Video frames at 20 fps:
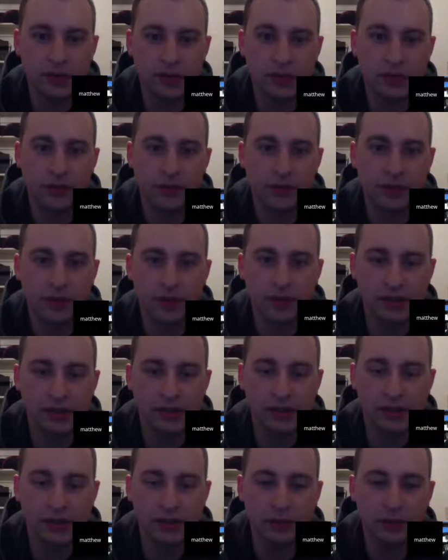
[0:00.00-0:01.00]
of the
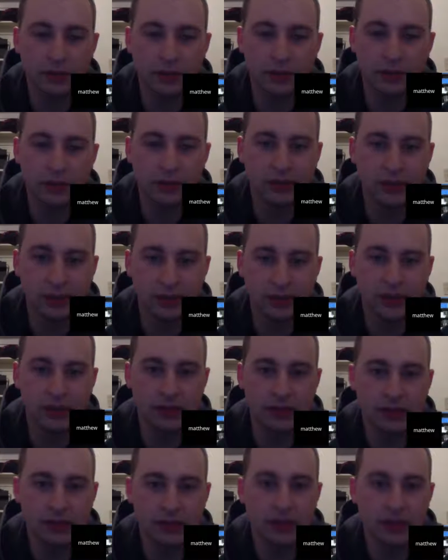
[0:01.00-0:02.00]
example will at
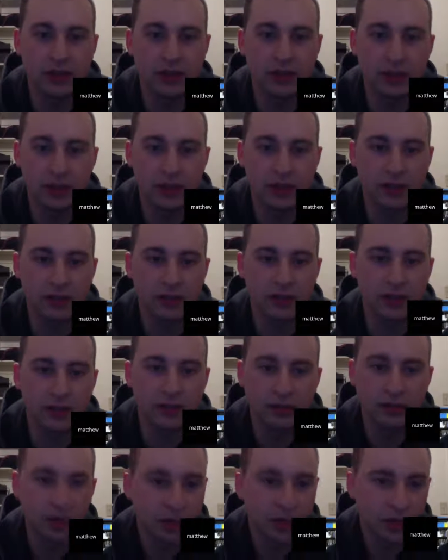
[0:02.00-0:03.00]
least be in there, because
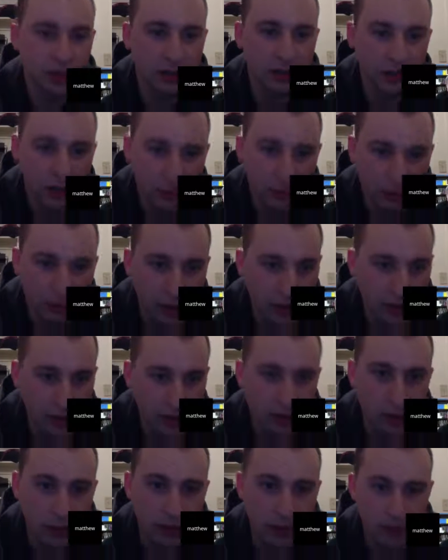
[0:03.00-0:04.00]
her
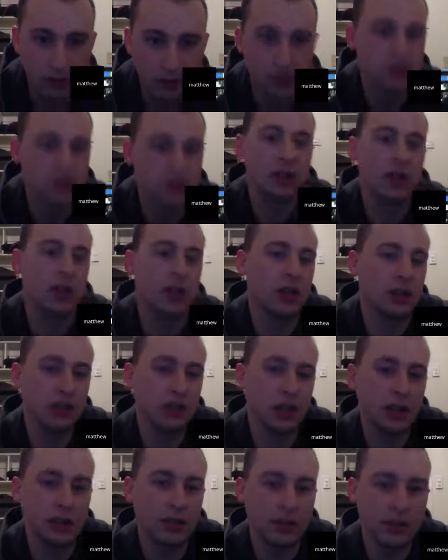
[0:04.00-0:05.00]
question was it a good
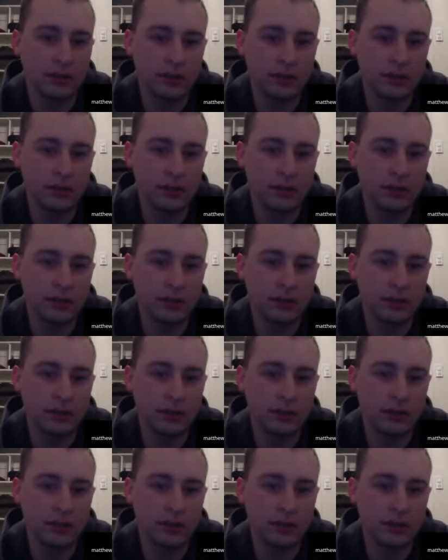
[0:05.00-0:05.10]
idea for